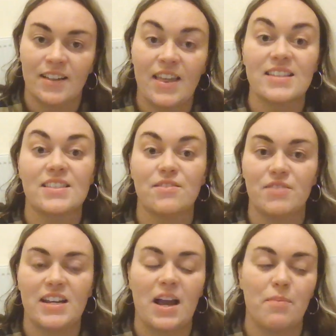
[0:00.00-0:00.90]
That's the
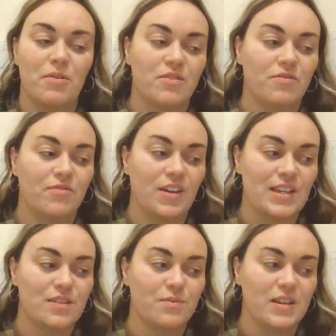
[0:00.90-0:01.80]
recap of the
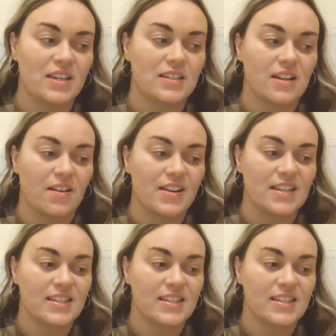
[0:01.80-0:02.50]
first week, sorry.